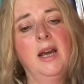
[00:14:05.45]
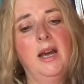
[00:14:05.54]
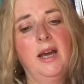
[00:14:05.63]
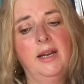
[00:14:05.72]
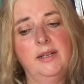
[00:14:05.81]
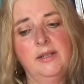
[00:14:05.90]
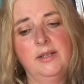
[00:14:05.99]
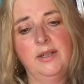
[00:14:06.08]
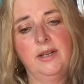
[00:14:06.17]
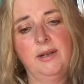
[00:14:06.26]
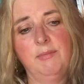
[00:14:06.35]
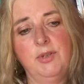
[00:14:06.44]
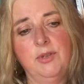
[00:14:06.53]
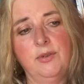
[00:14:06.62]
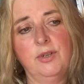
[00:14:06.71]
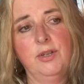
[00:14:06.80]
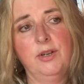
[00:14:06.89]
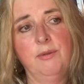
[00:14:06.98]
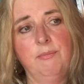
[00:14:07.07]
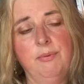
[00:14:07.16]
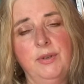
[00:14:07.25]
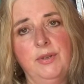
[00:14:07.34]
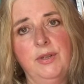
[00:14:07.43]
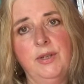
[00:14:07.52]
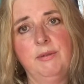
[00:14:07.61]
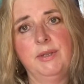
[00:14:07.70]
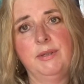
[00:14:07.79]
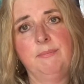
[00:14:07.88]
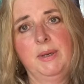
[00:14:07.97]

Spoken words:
and she's got a young brother who is